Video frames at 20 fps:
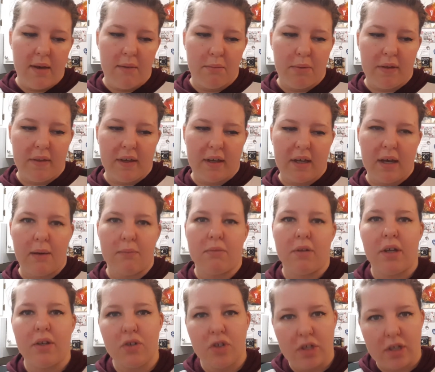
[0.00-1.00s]
but then come
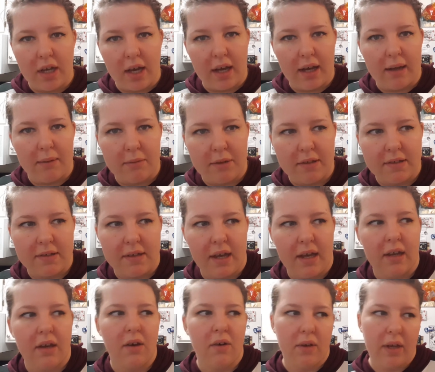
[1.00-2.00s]
lunchtime is
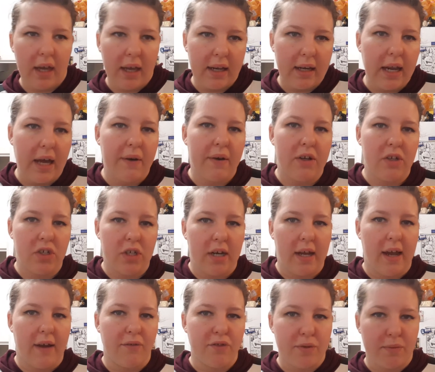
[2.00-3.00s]
like, okay, now I should
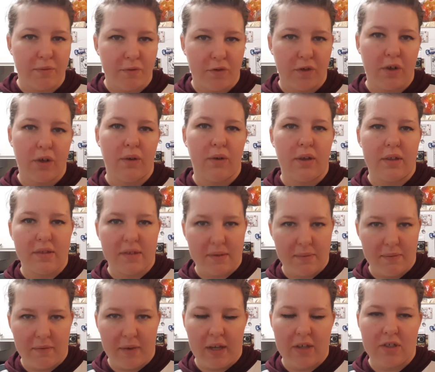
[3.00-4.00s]
have some fruit and
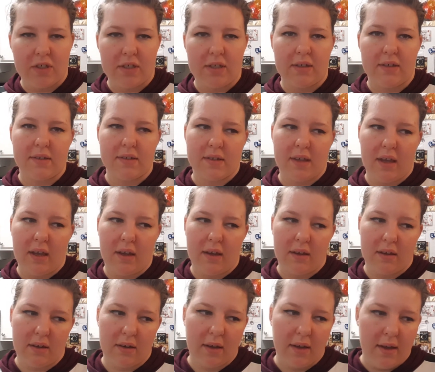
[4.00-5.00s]
some veggies
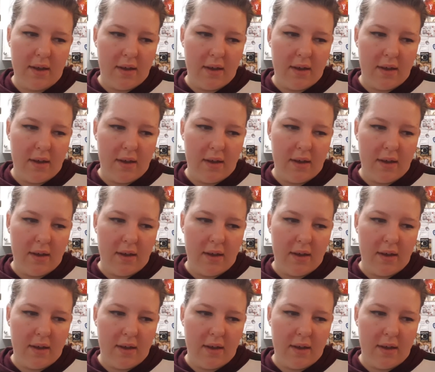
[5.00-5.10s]
and